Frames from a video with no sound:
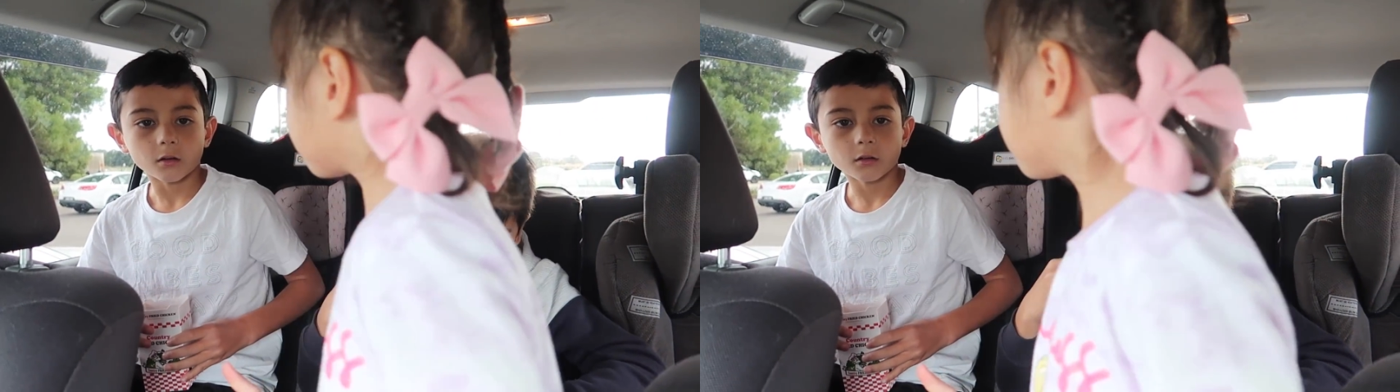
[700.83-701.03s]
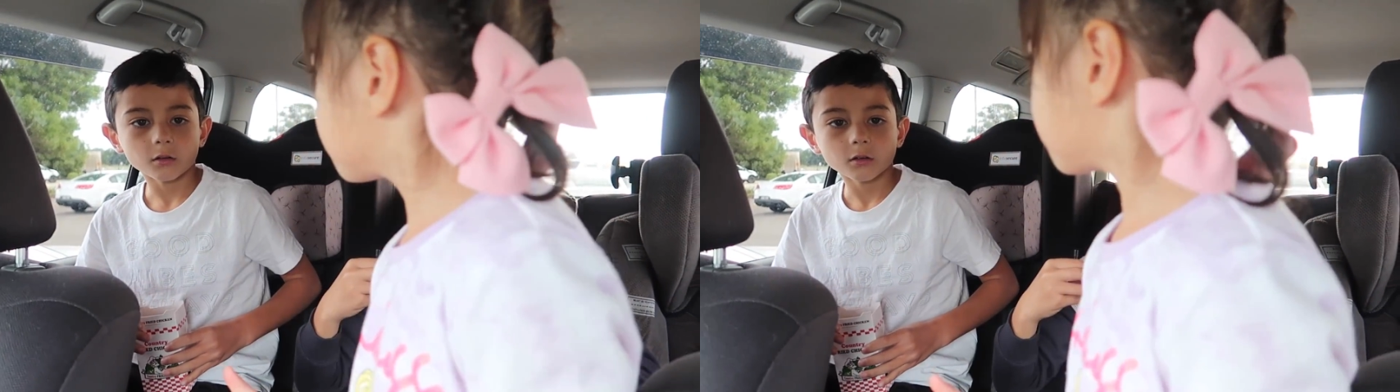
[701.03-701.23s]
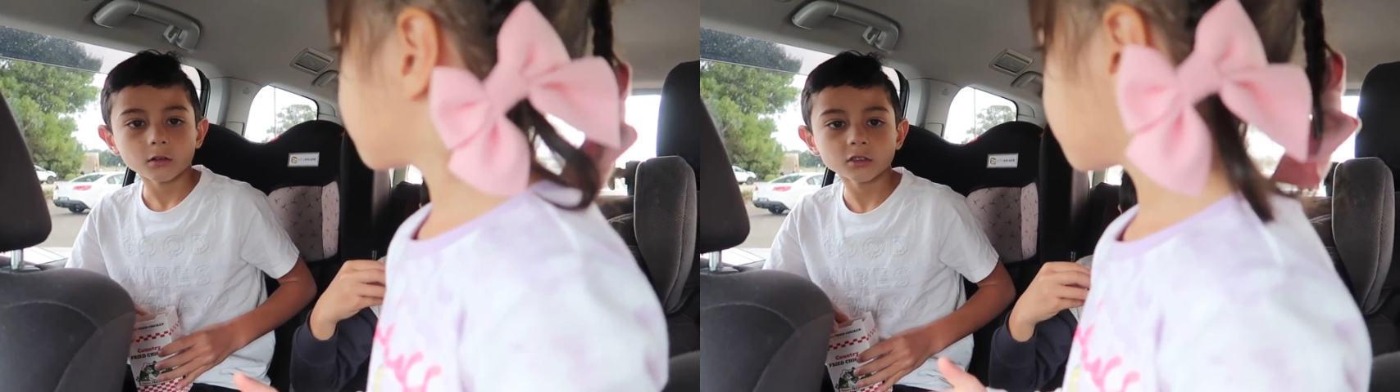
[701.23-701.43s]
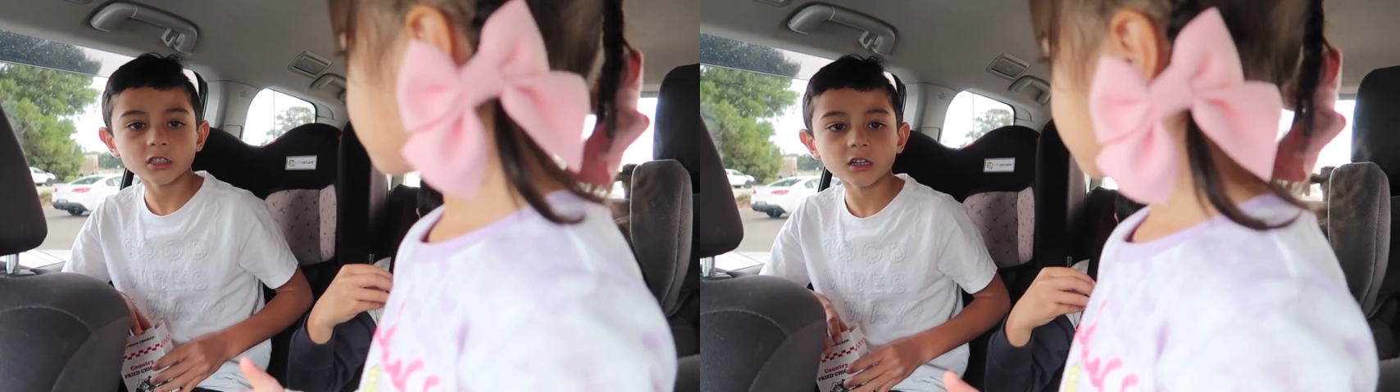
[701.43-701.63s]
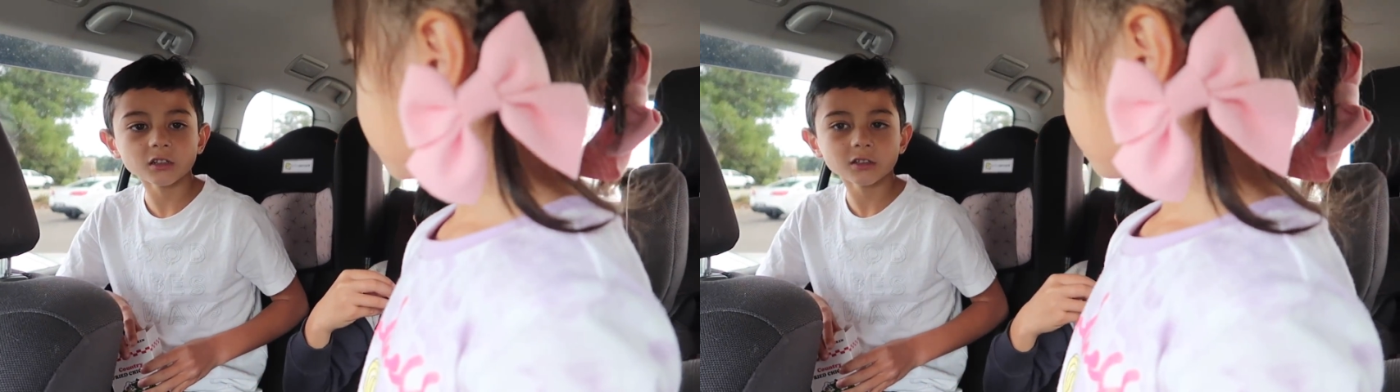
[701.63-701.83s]
Why?
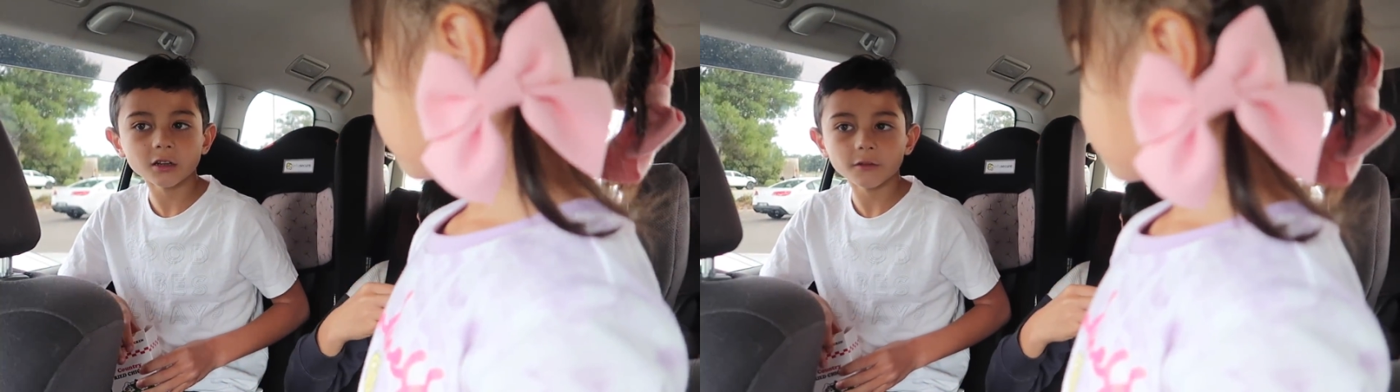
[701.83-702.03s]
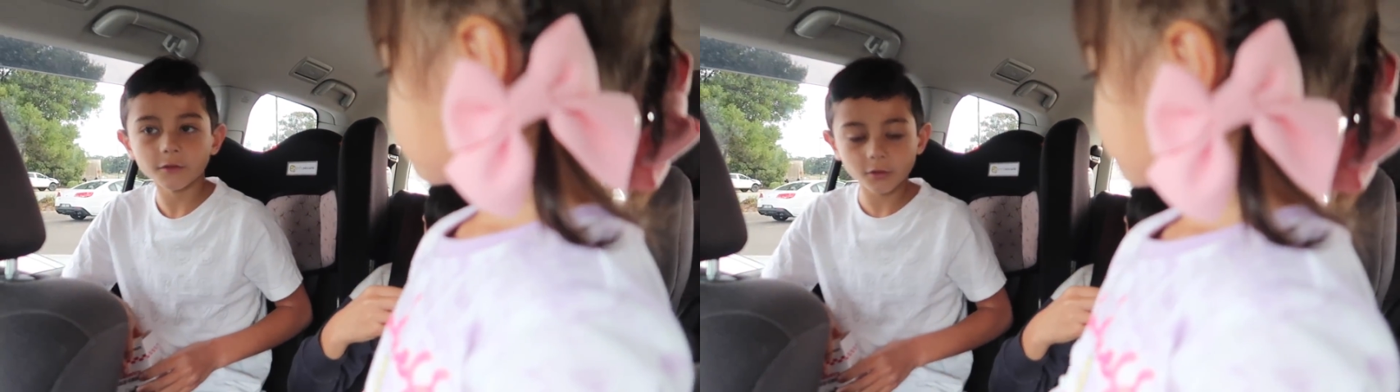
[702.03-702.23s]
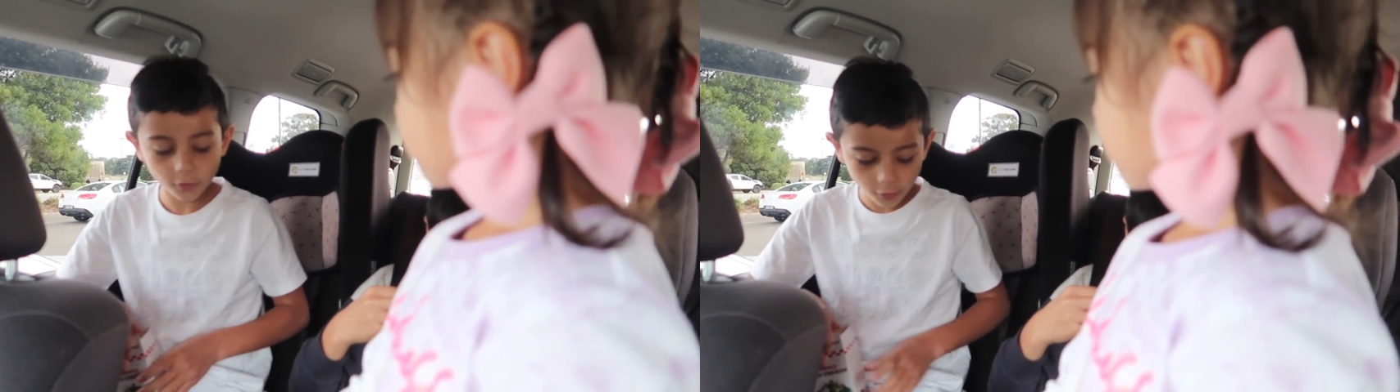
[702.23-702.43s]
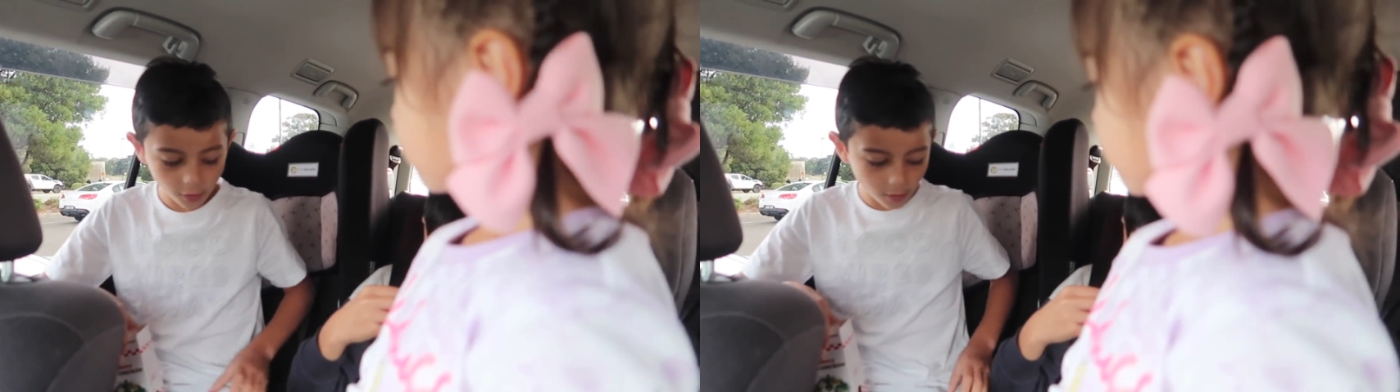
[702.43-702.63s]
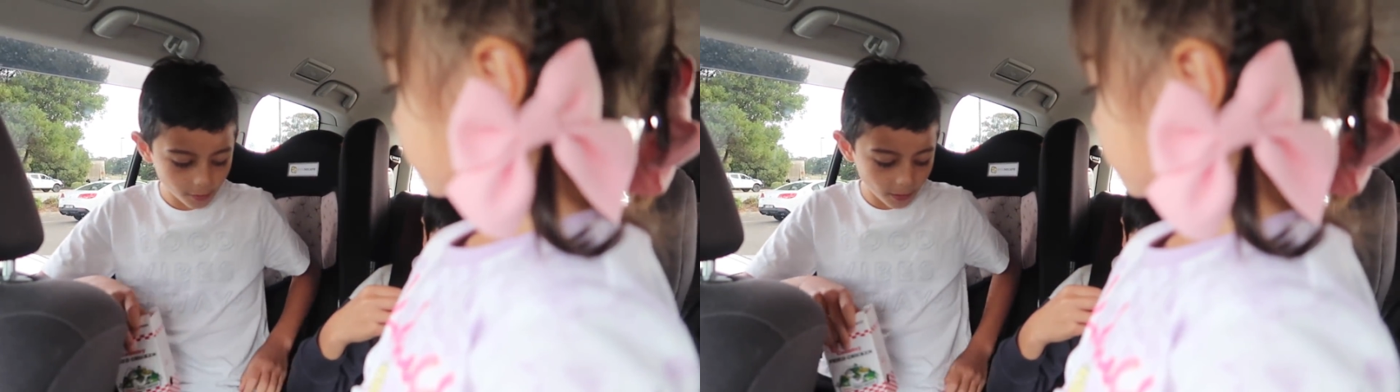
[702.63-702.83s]
She doesn't even know
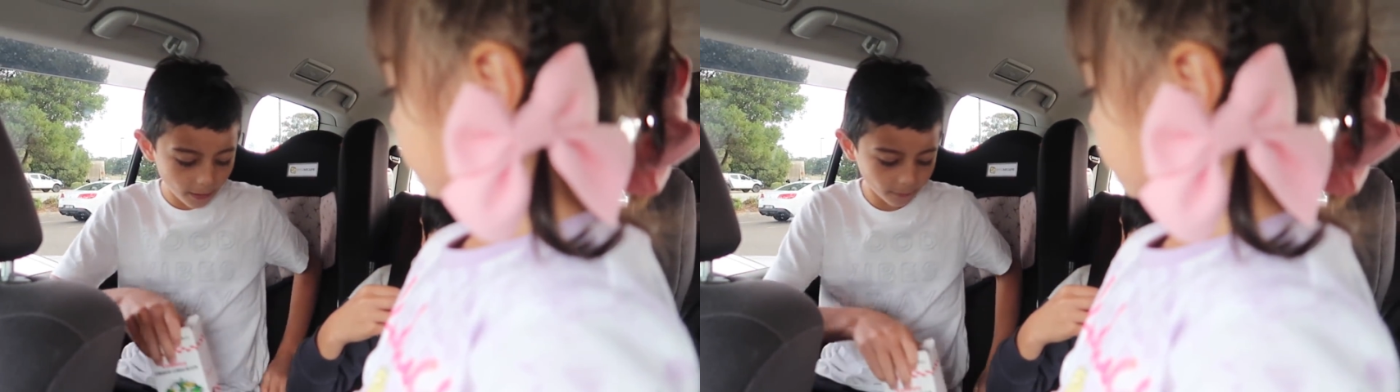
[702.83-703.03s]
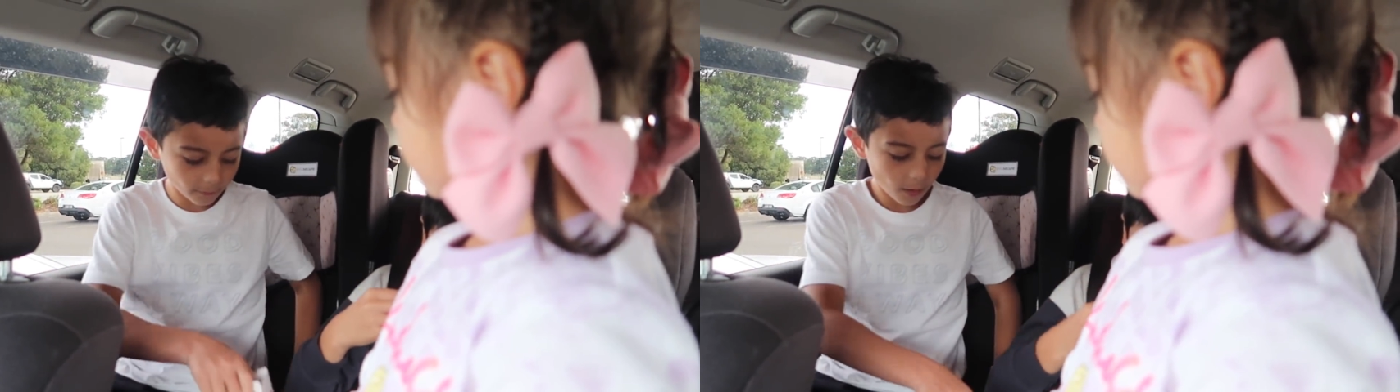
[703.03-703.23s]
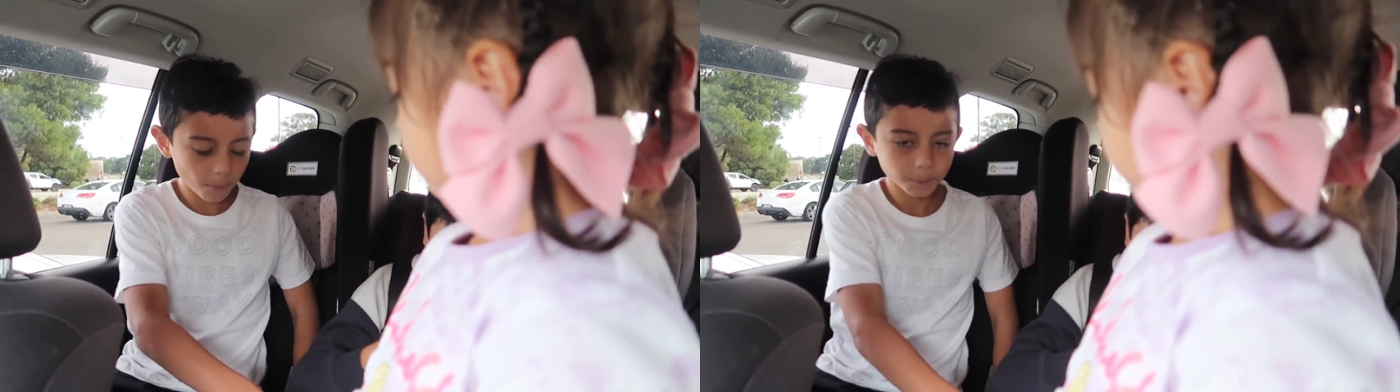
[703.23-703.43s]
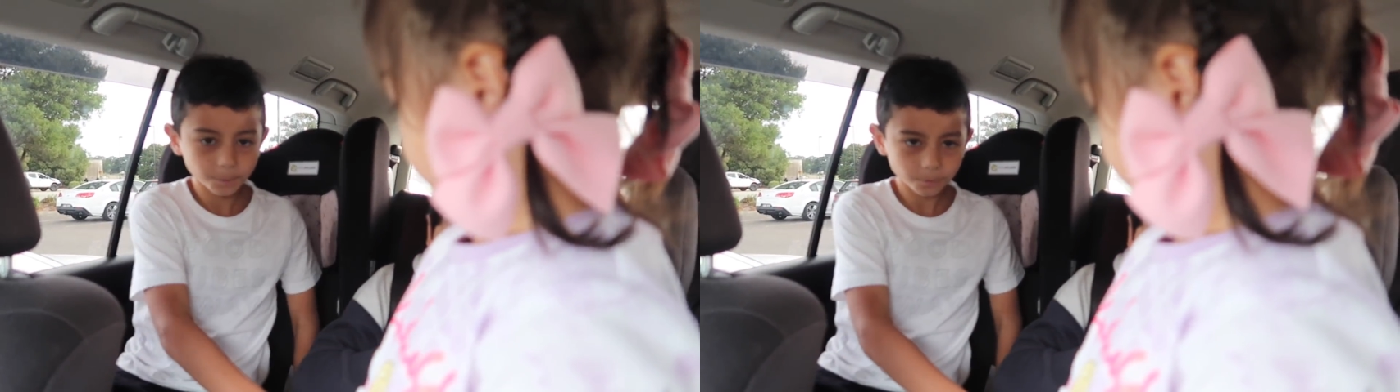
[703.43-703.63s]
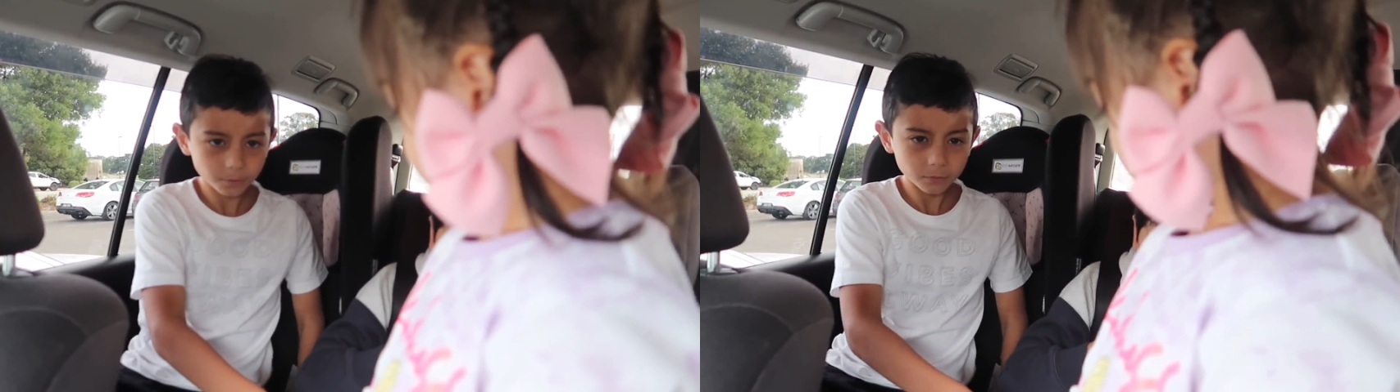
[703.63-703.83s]
how
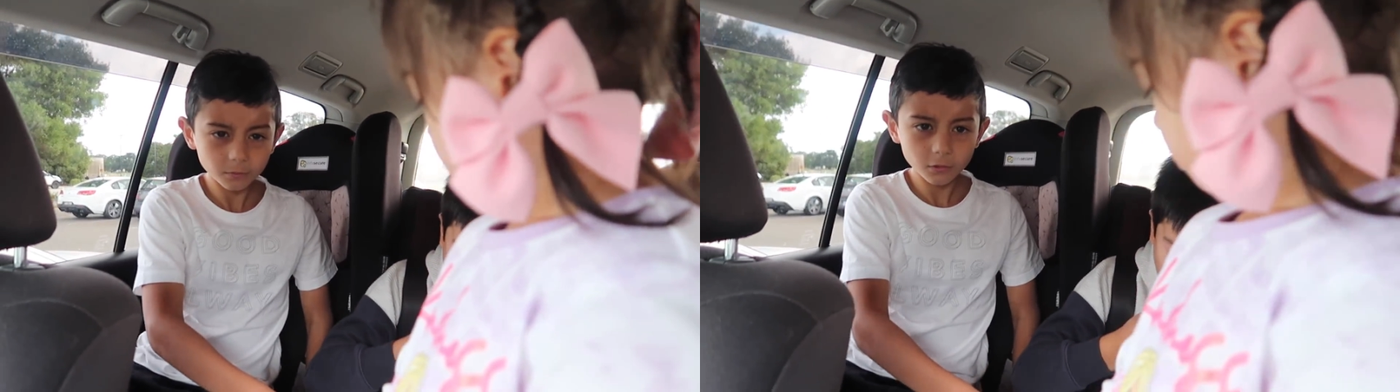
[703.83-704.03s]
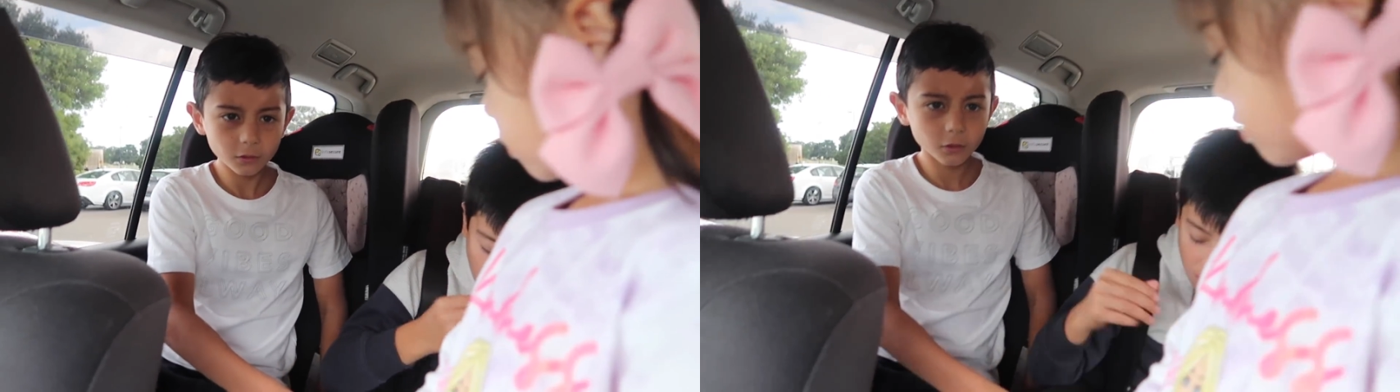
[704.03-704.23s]
to What you